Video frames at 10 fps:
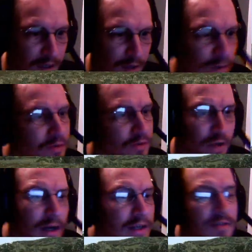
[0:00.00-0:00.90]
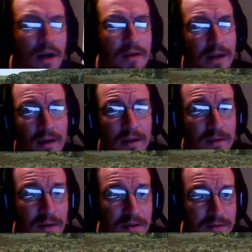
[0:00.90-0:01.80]
will try and drive that
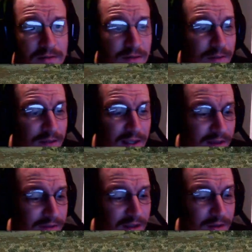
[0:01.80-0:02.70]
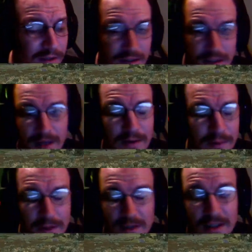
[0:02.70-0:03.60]
locomotive for you, but I have no idea how it
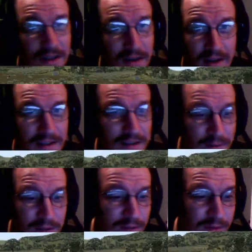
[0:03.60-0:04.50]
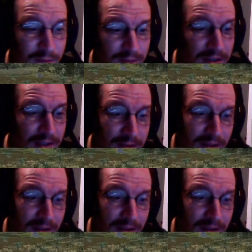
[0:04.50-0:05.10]
works. I can't get it to work properly.